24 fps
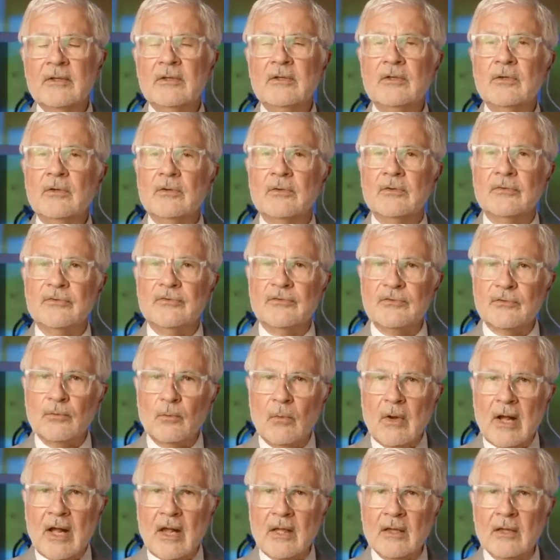You can
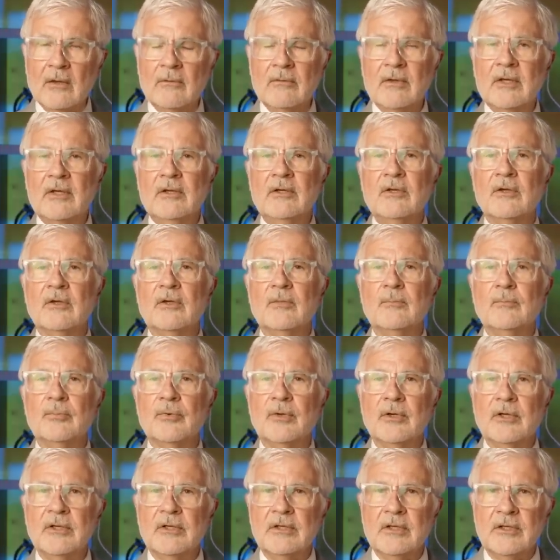swallow it, you can
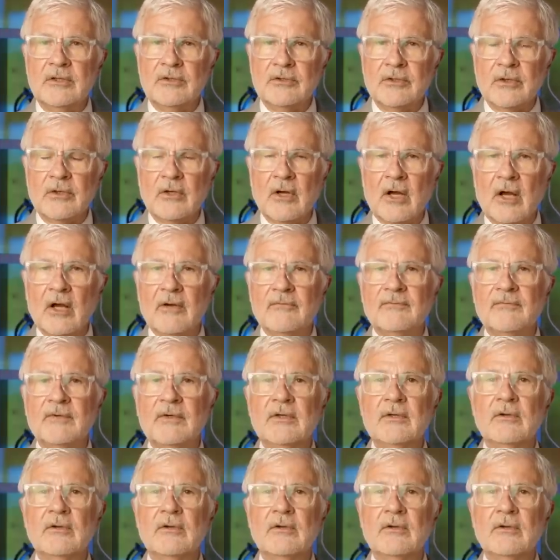put it in your coffee,